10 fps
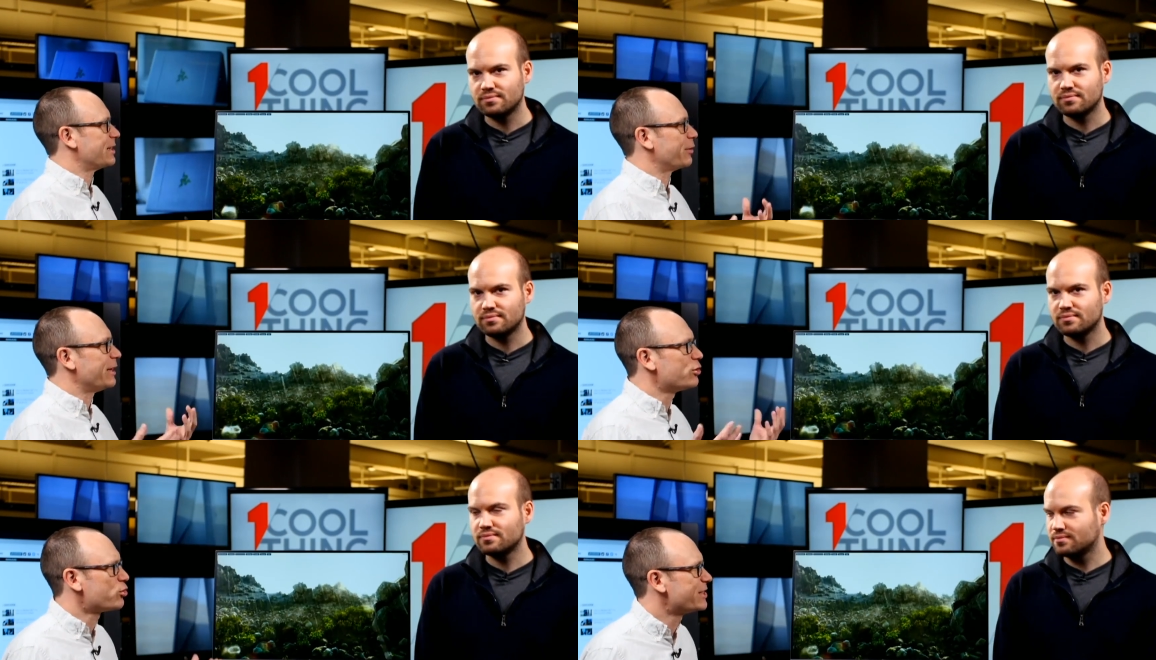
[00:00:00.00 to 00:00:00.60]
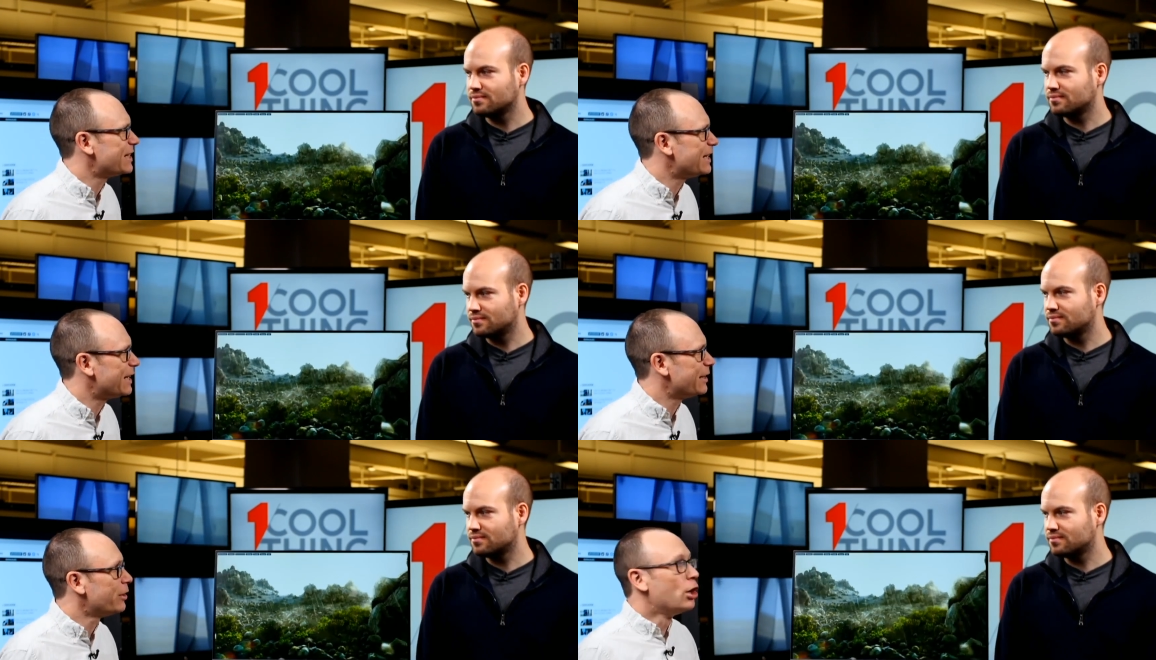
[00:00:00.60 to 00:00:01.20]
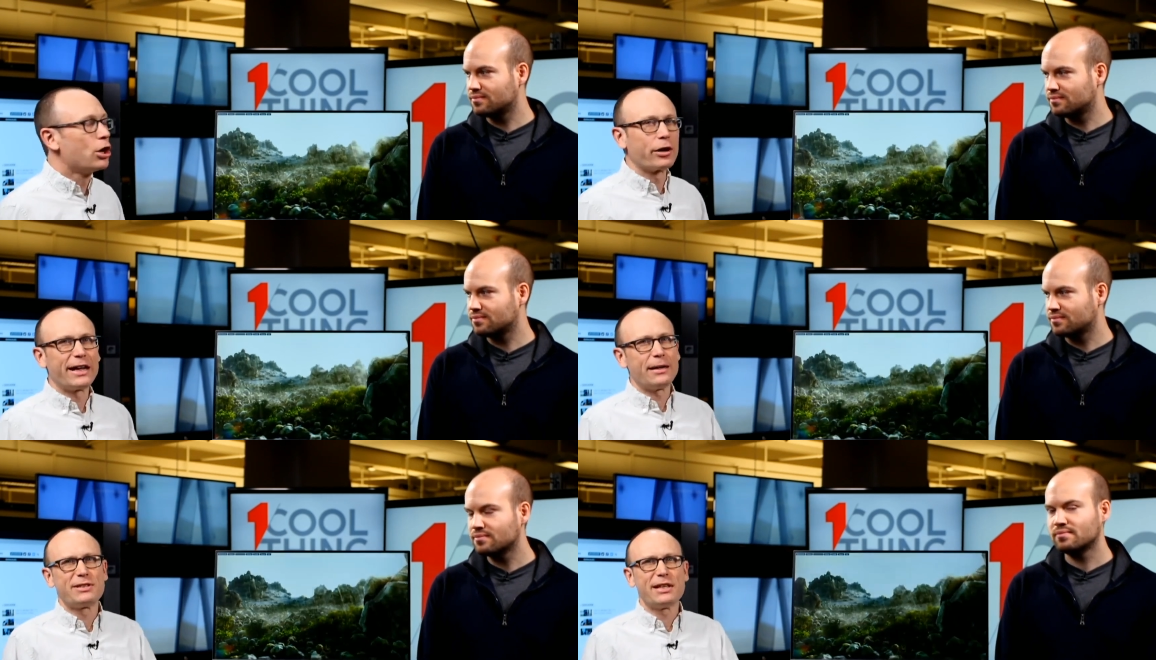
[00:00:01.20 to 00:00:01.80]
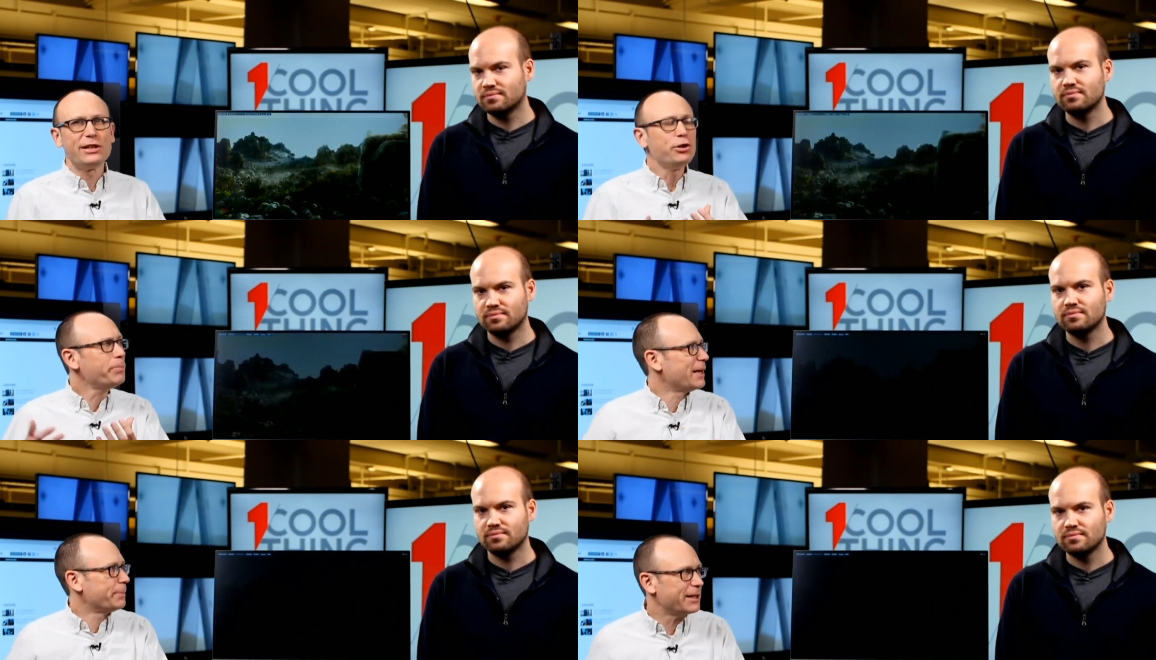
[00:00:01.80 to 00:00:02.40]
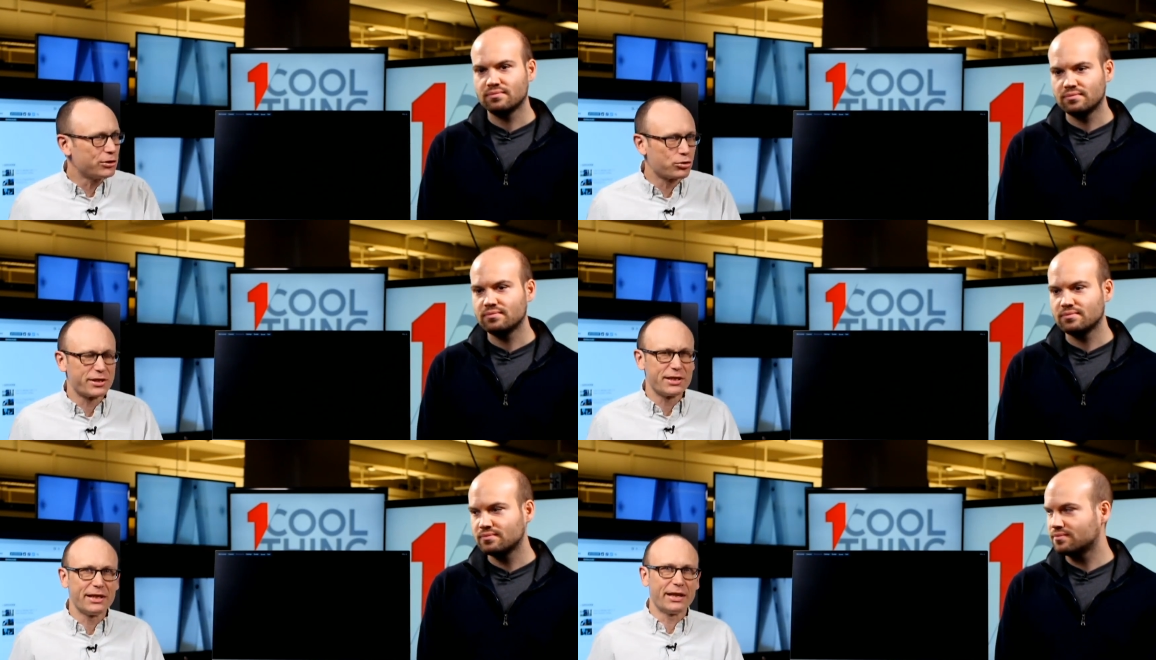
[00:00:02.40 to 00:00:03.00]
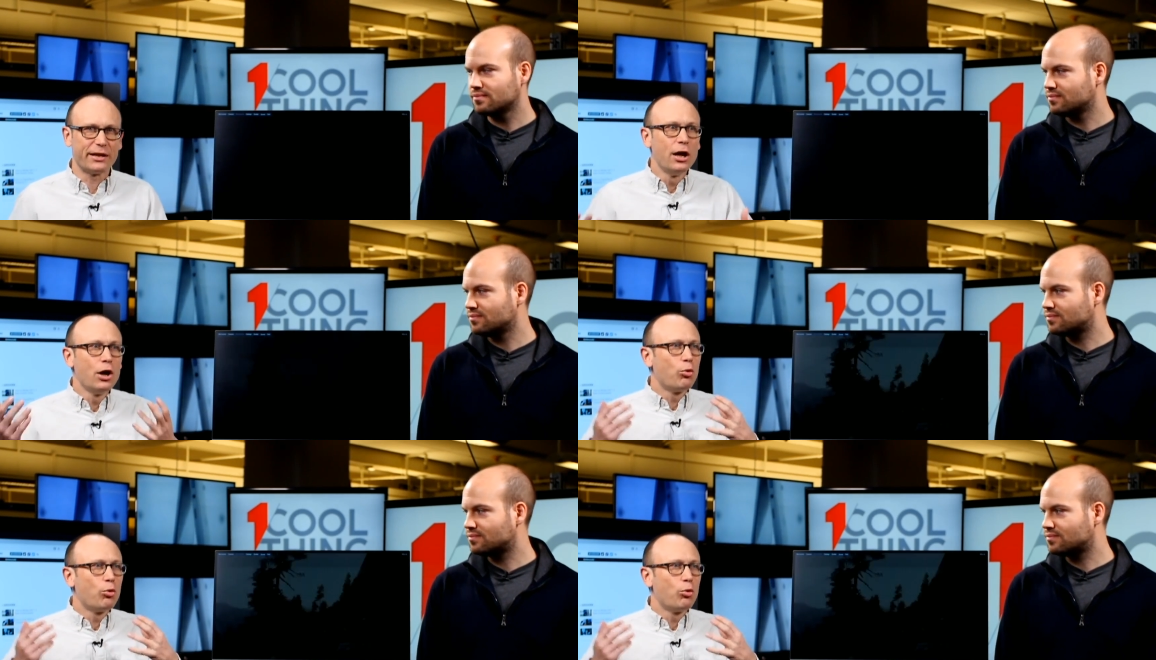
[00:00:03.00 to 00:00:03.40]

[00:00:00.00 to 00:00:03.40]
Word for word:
Speaker 1: that they're interested in or games that you might be interested in.